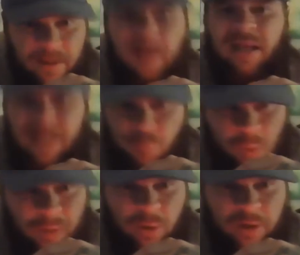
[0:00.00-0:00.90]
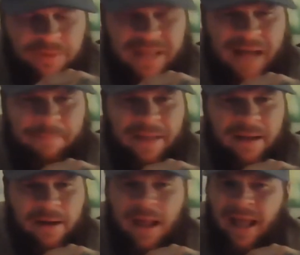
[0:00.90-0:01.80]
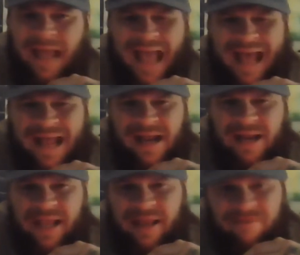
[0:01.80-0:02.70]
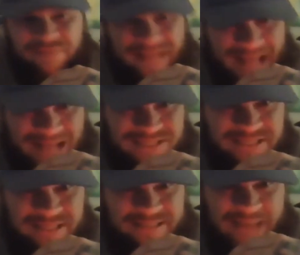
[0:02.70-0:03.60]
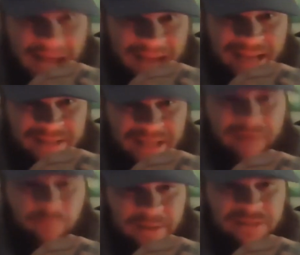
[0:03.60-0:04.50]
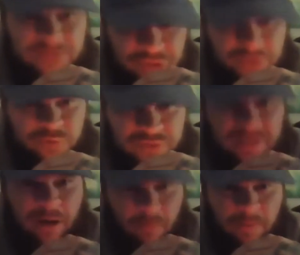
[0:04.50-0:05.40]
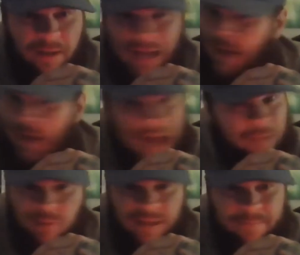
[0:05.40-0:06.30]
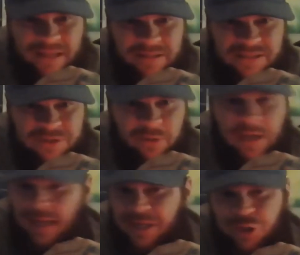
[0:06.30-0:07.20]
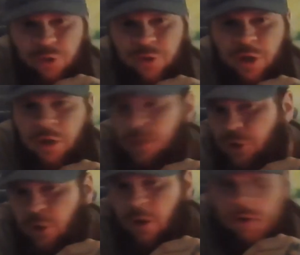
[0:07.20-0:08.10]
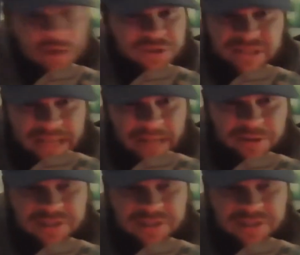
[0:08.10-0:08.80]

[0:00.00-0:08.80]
He will hurt that man. And if he has to die in that ring to do so, I, I really mean this, dude. You you don't understand there's